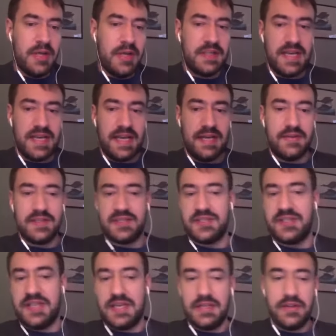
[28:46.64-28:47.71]
saying this
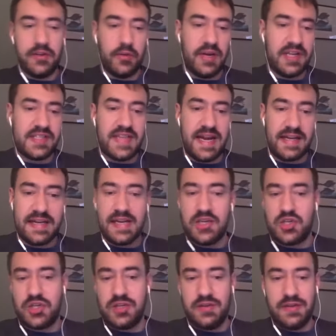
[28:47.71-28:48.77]
is the end of the great
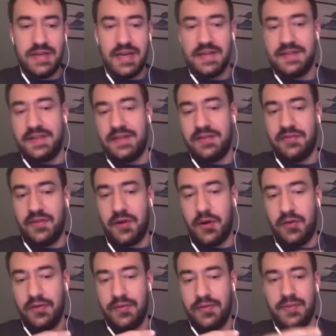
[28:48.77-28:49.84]
stagnation. The idea of
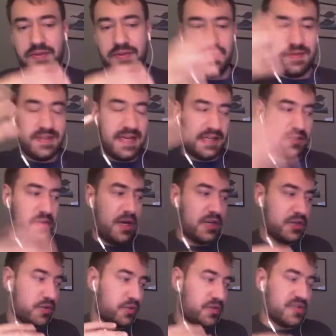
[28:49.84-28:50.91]
all the, the
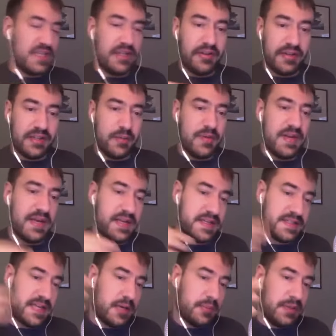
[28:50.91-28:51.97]
technological ceiling that we hit
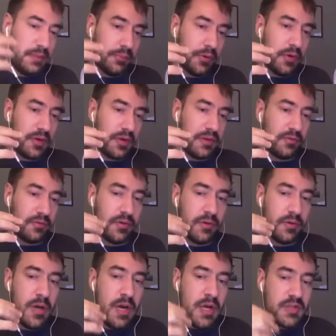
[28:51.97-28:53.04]
is now being broken
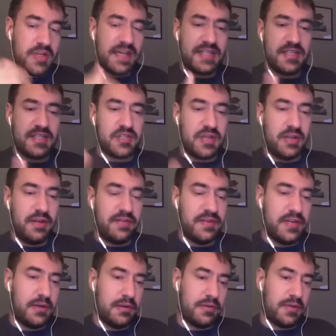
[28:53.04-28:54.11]
through. So I guess I just I love
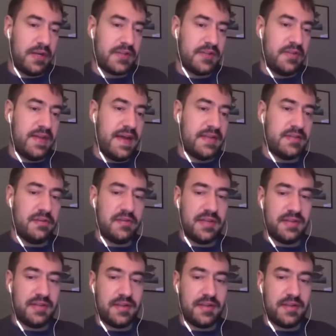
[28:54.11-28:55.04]
to hear your thoughts oh, on that. tell me that,